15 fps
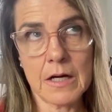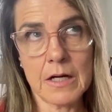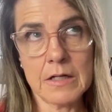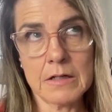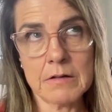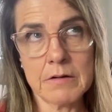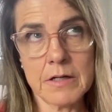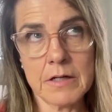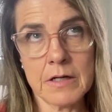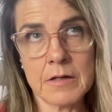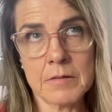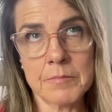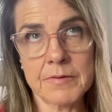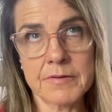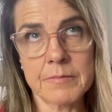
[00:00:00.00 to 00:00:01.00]
here I
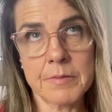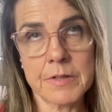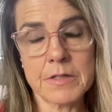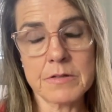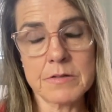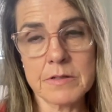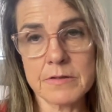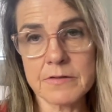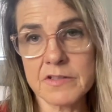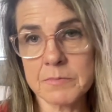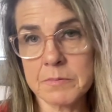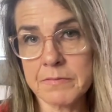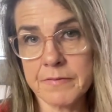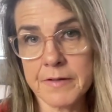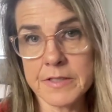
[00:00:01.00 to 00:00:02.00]
am, somebody who does this
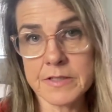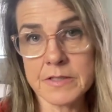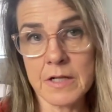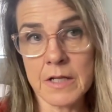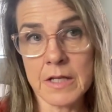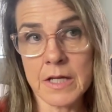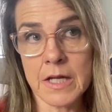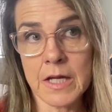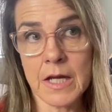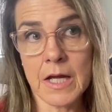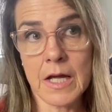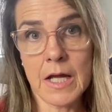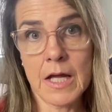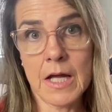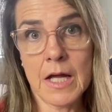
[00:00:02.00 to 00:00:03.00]
professionally,
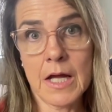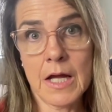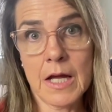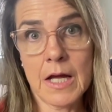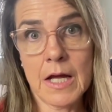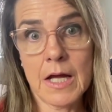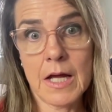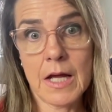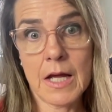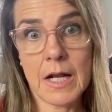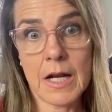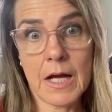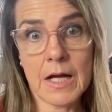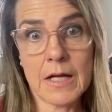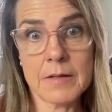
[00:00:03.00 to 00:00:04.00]

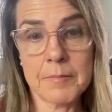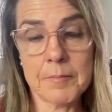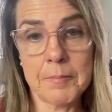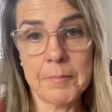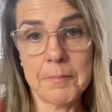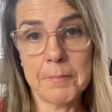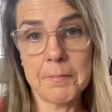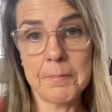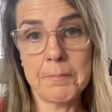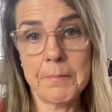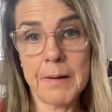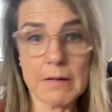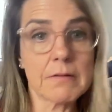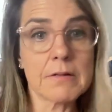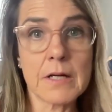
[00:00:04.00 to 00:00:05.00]
and I am
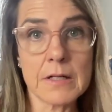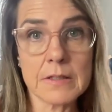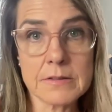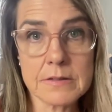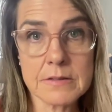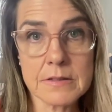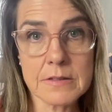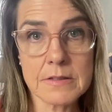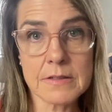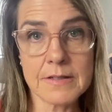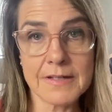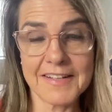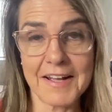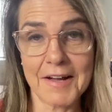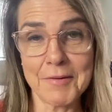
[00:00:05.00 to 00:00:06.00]
paralyzed.
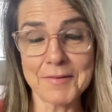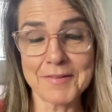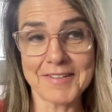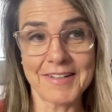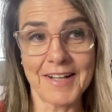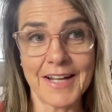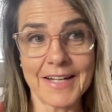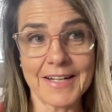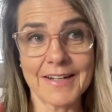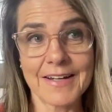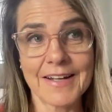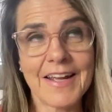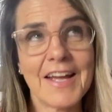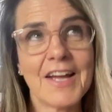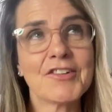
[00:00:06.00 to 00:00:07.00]
I was like,
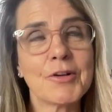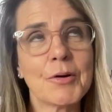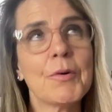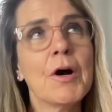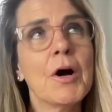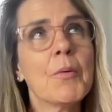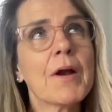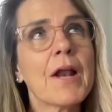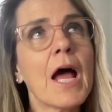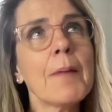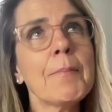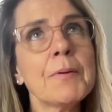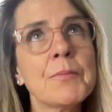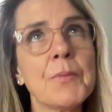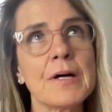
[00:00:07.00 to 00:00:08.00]
so what
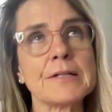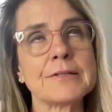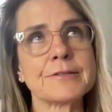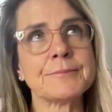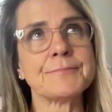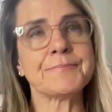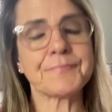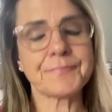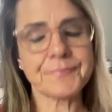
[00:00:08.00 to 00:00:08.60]
happened was,